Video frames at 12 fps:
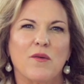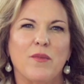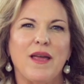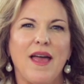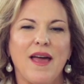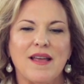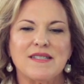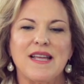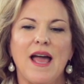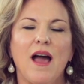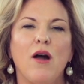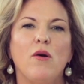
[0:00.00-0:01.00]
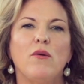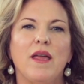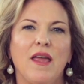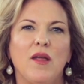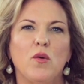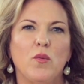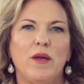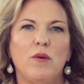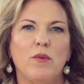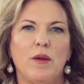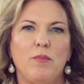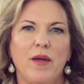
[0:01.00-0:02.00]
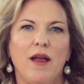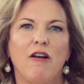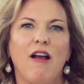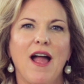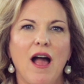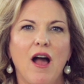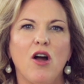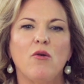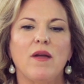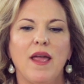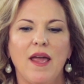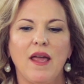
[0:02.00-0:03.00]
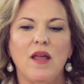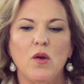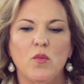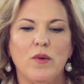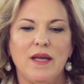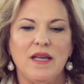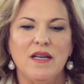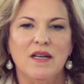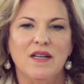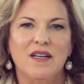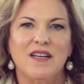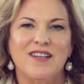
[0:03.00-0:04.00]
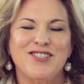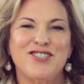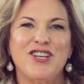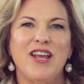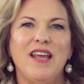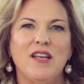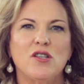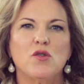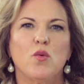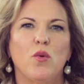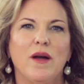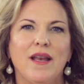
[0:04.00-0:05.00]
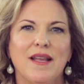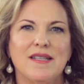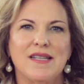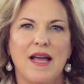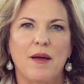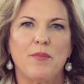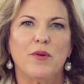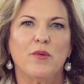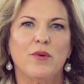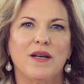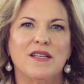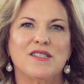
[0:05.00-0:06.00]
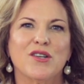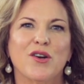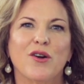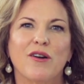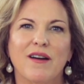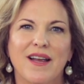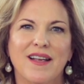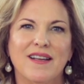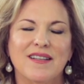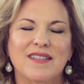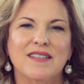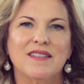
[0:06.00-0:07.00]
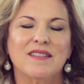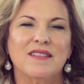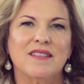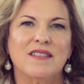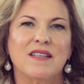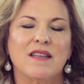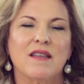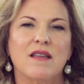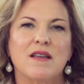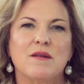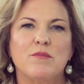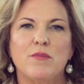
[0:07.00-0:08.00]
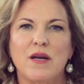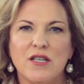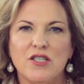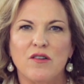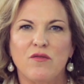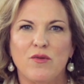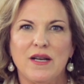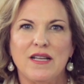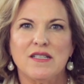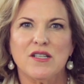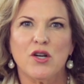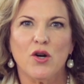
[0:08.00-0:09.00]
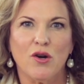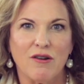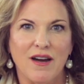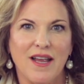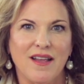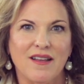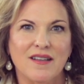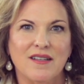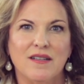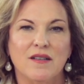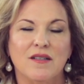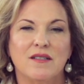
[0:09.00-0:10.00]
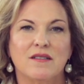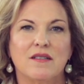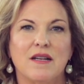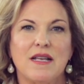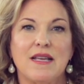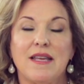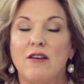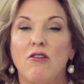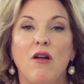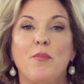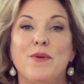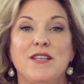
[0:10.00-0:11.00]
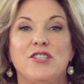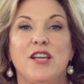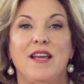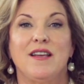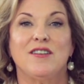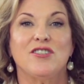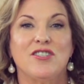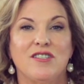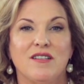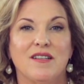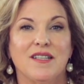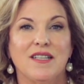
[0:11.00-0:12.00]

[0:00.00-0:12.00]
We ask, how can we repair? How can we change what has happened, what is occurring? Much of what is occurring cannot be changed.